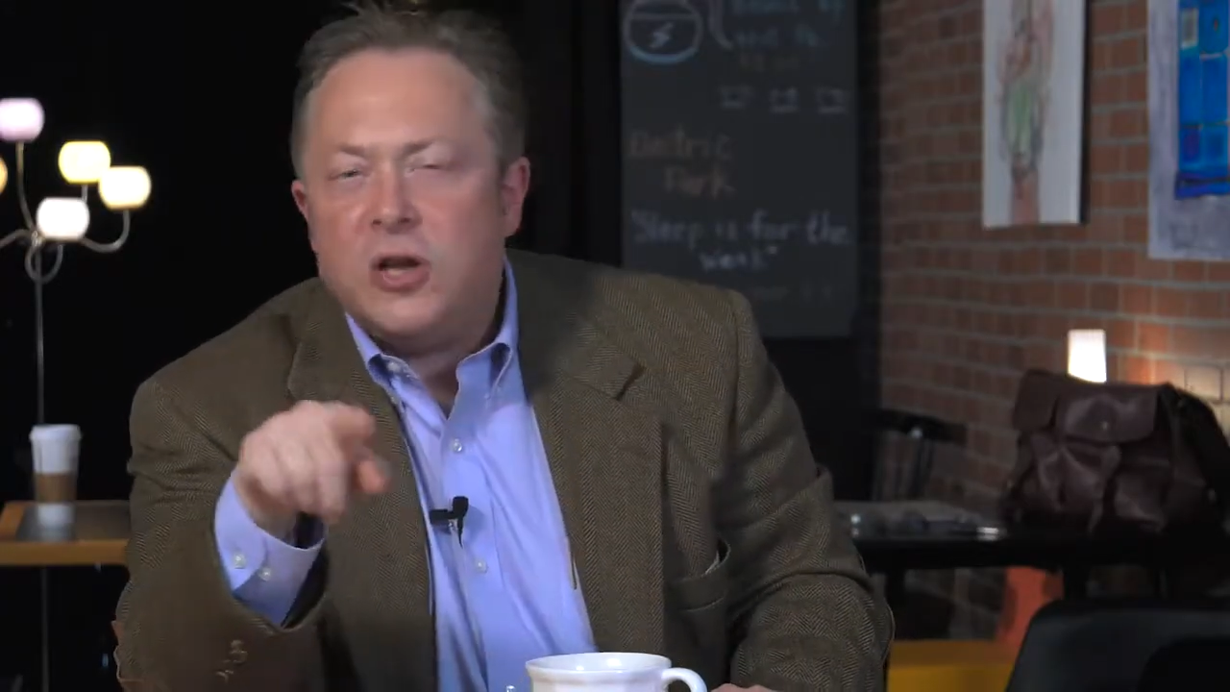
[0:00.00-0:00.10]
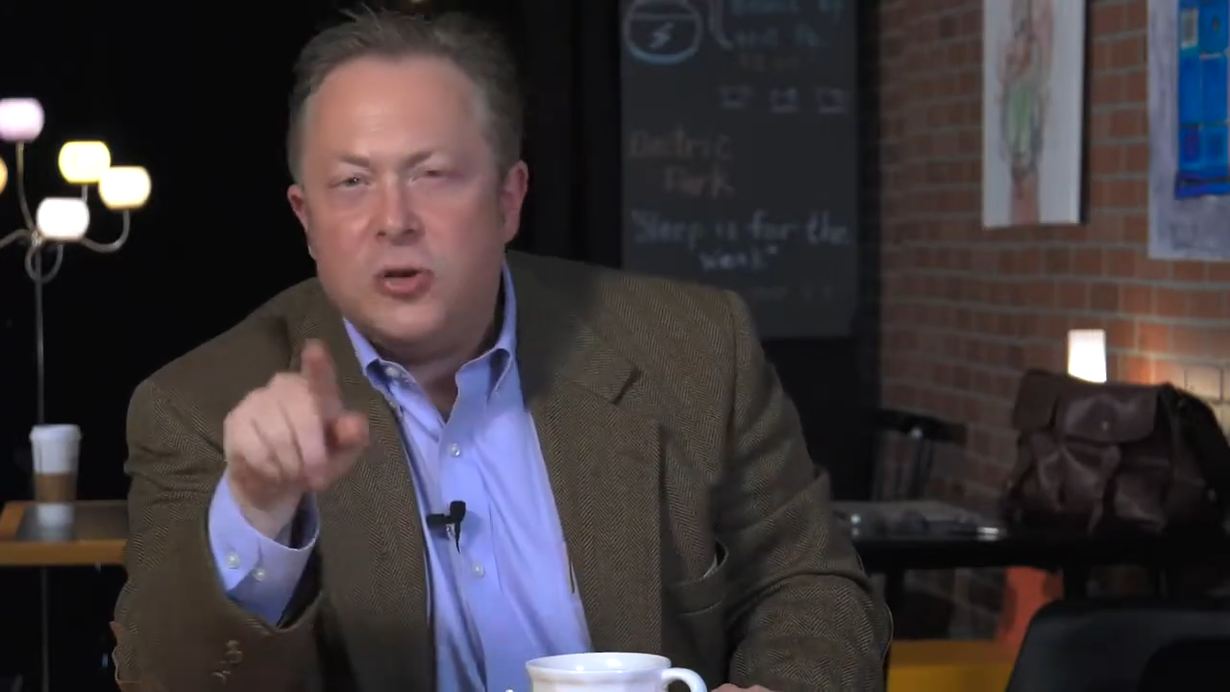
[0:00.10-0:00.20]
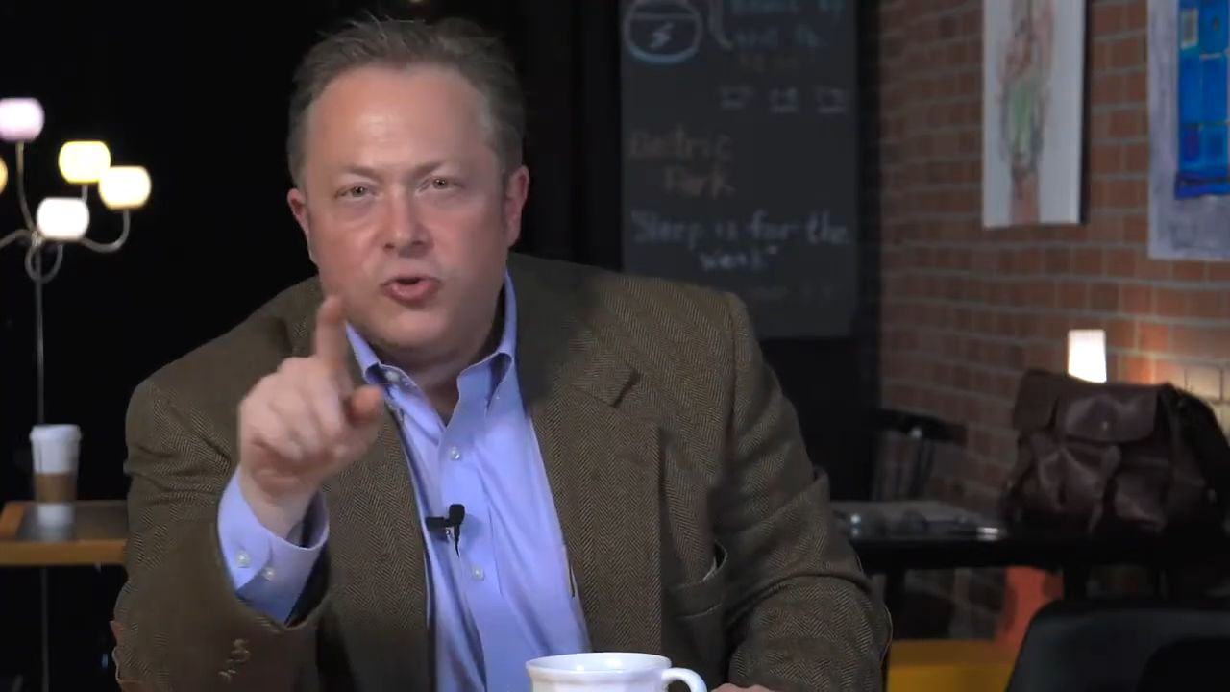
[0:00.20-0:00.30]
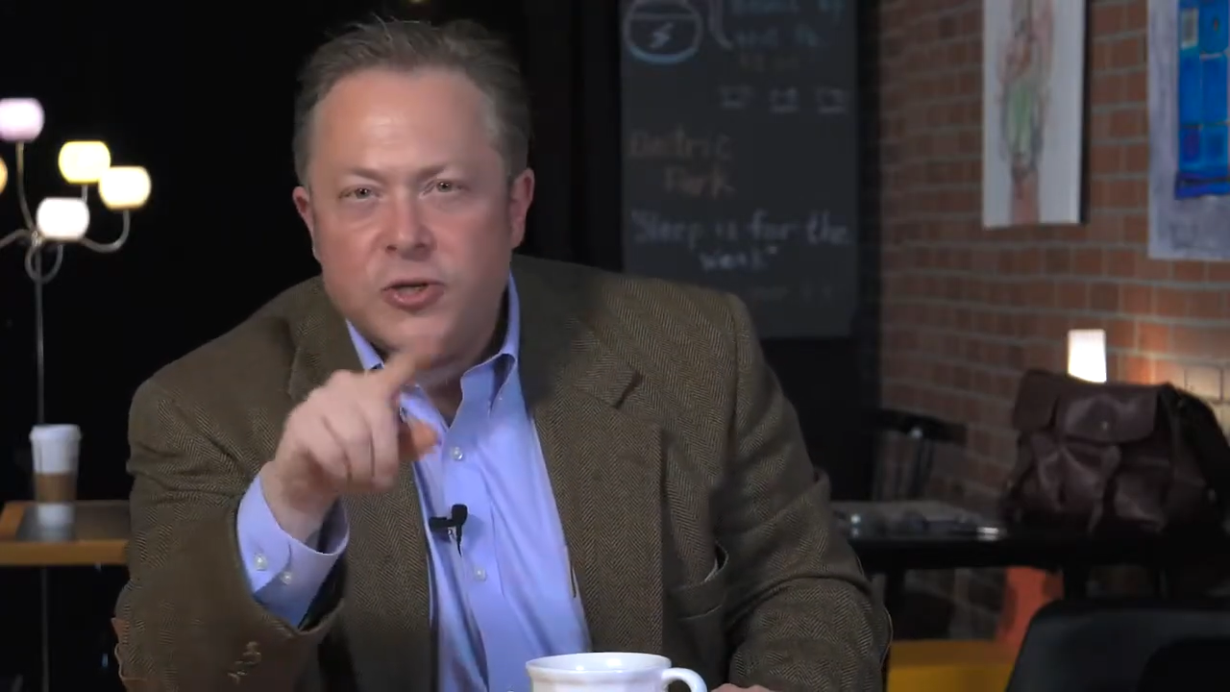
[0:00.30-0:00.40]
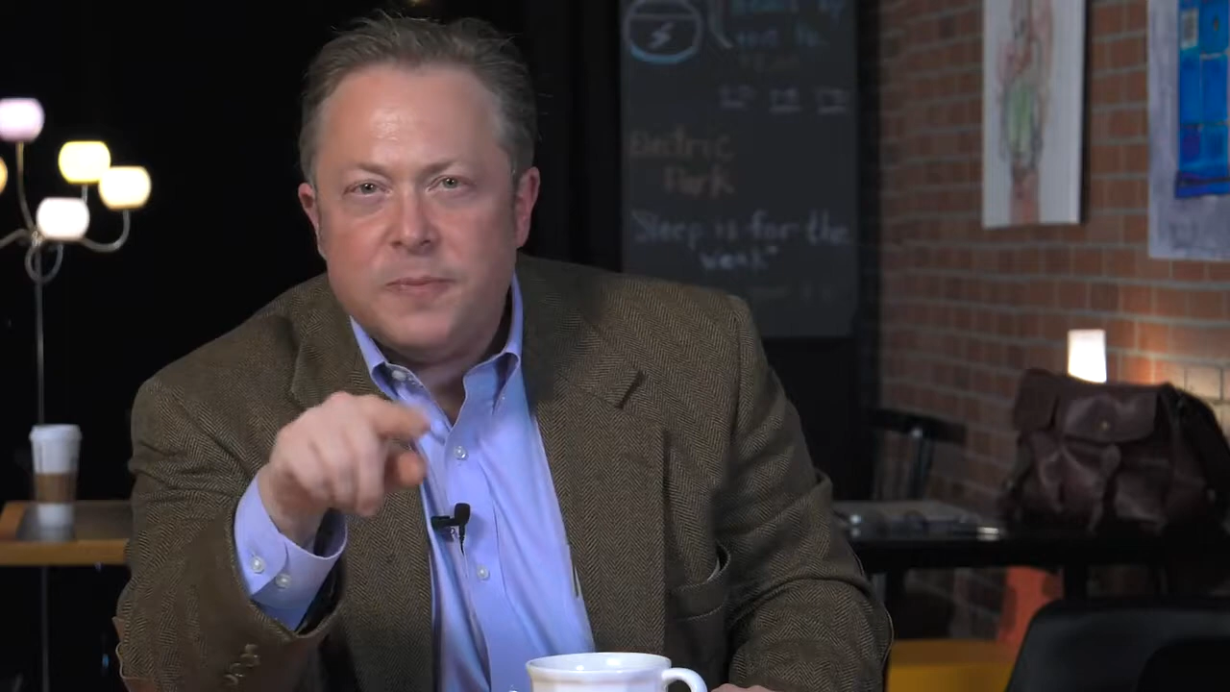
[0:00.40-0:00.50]

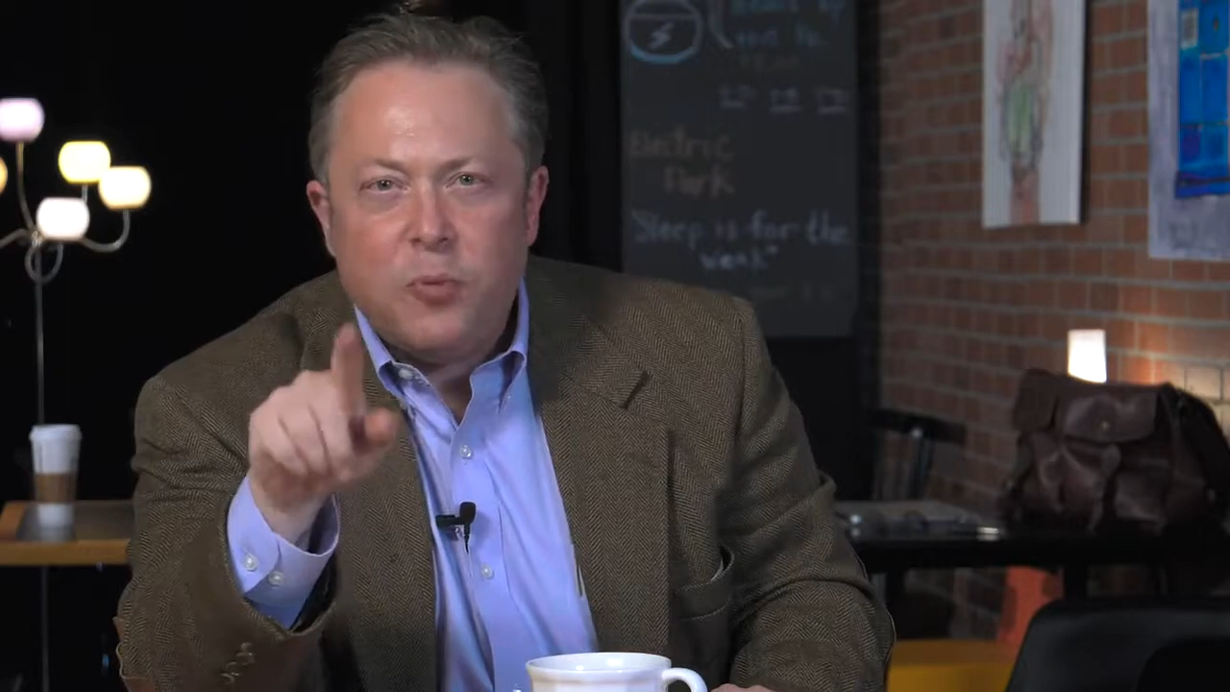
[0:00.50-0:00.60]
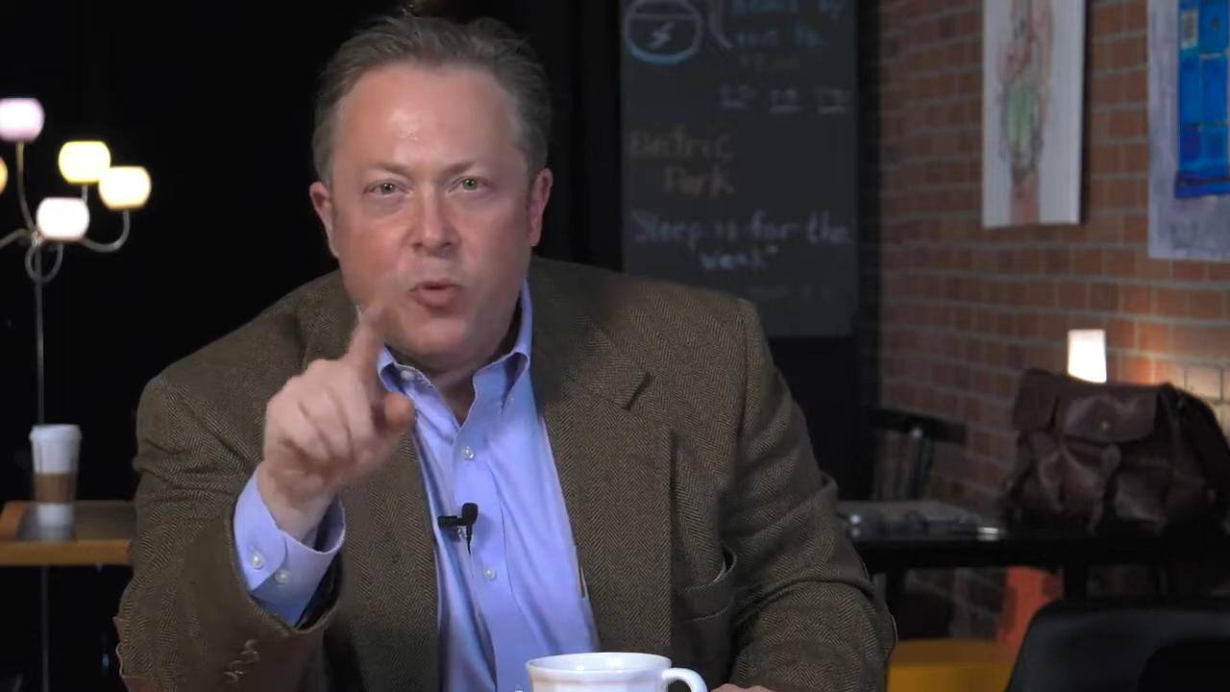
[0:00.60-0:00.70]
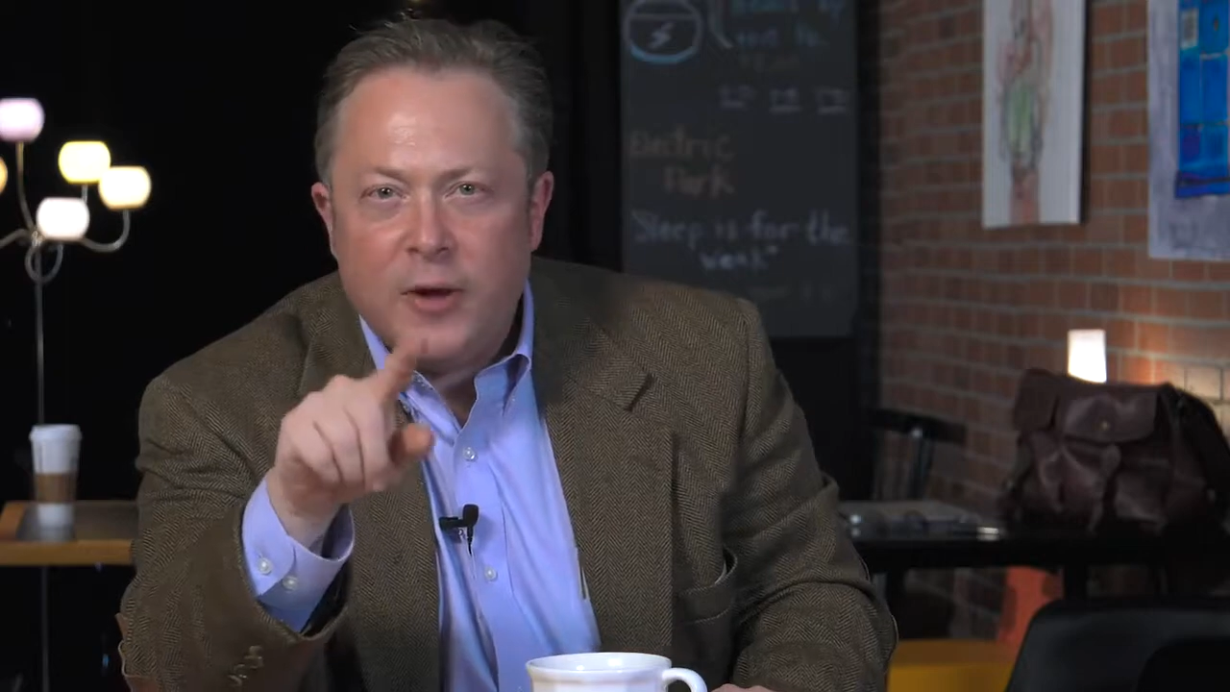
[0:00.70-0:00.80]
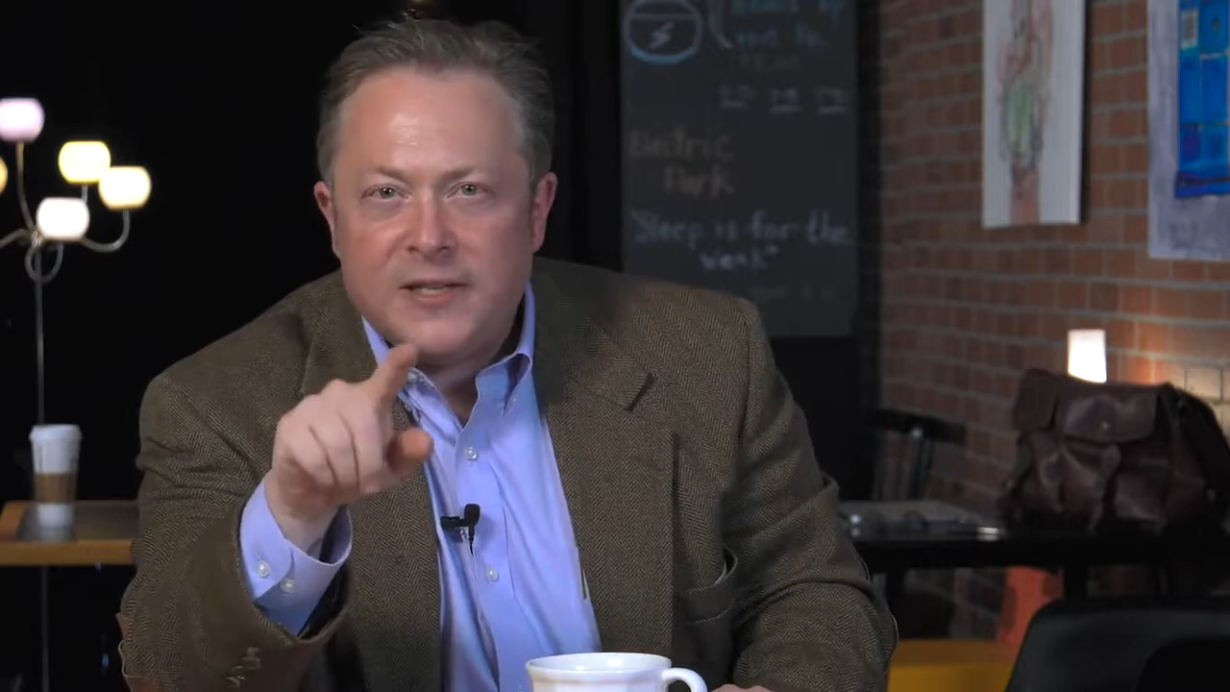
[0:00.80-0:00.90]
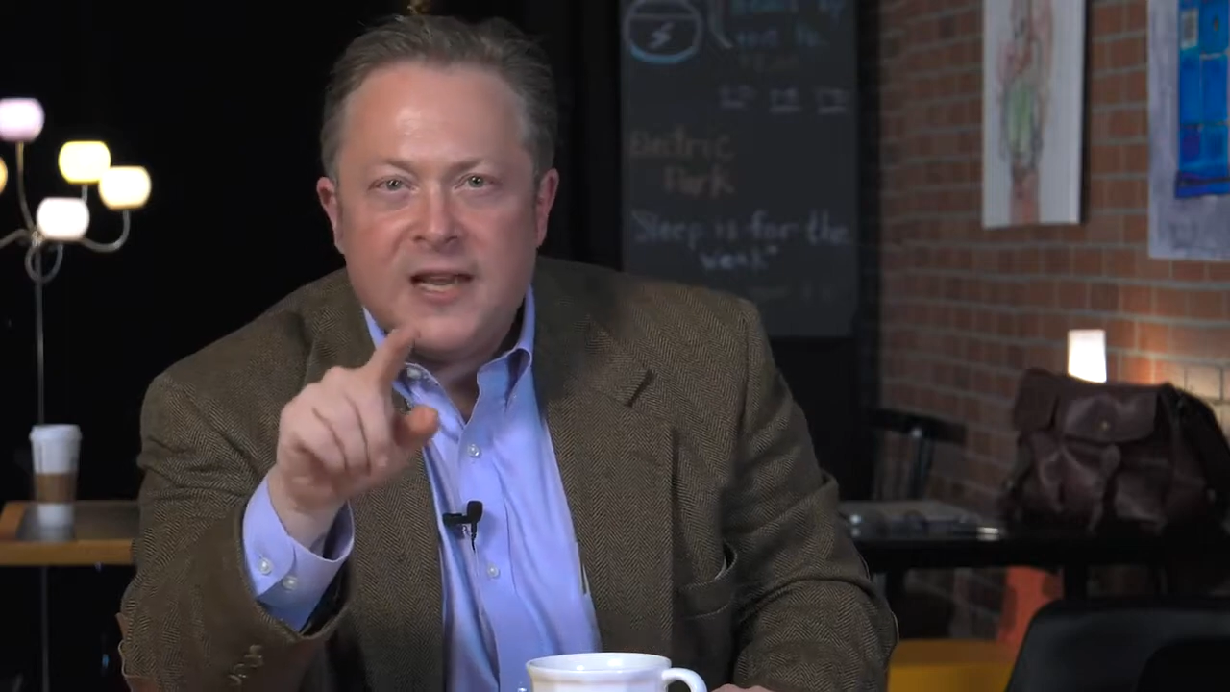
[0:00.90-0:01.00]
hundreds of
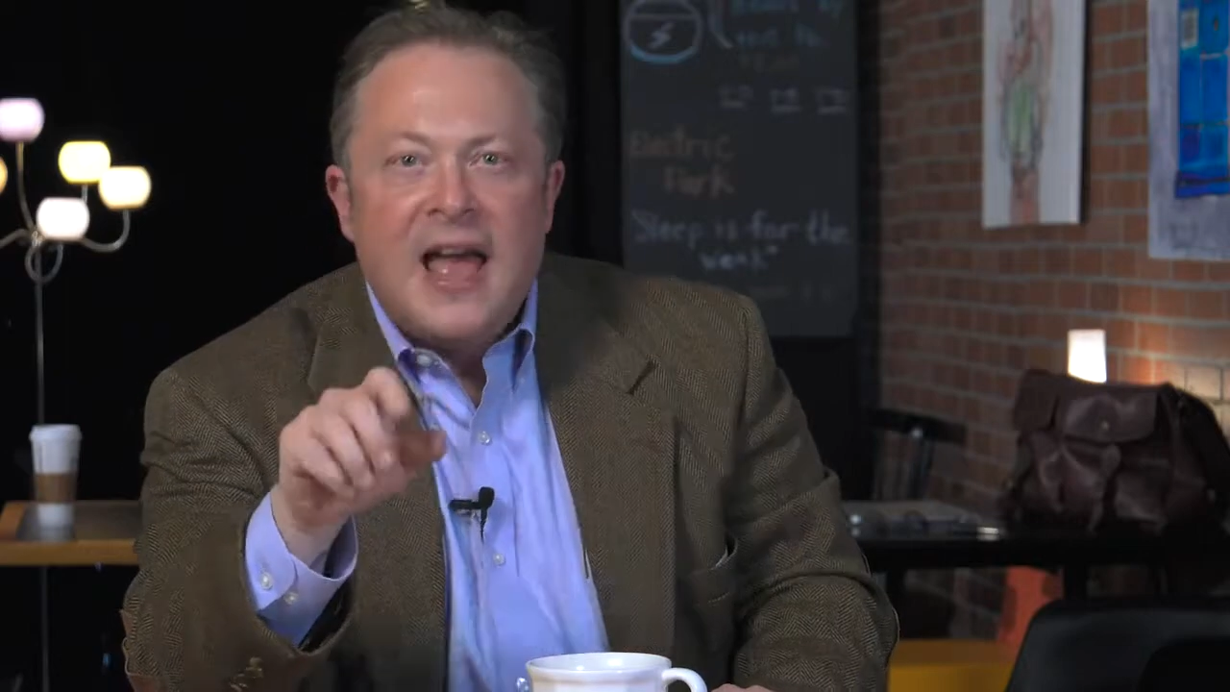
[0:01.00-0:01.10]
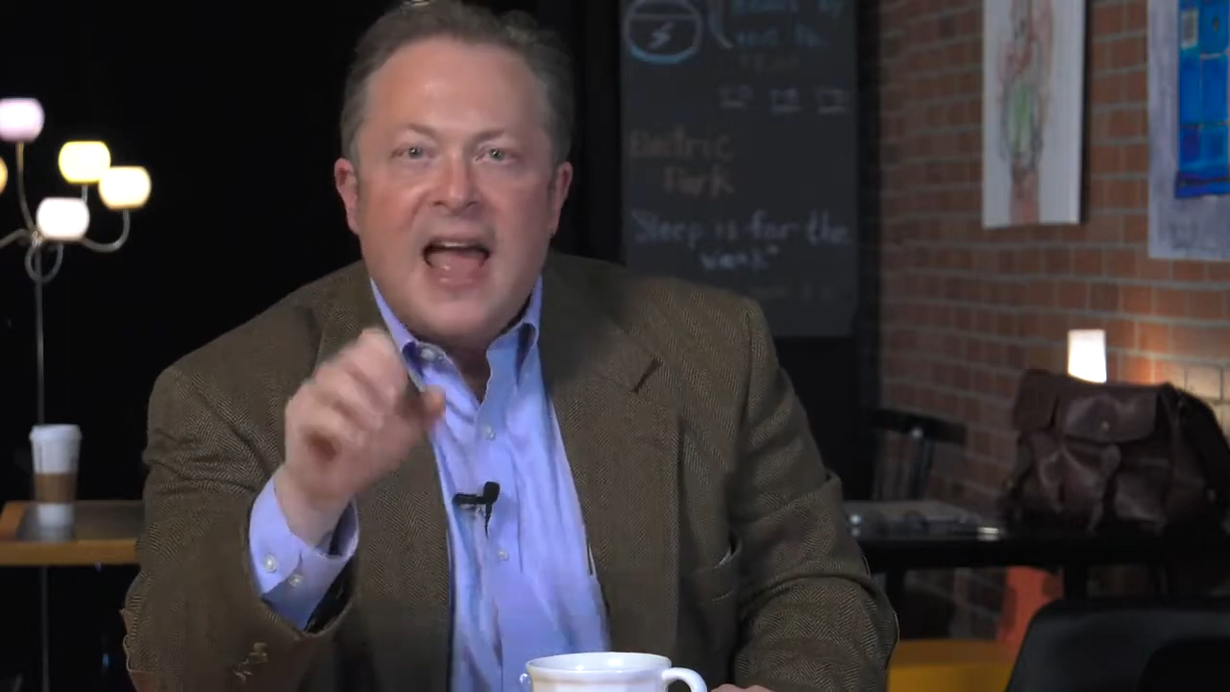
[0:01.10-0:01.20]
points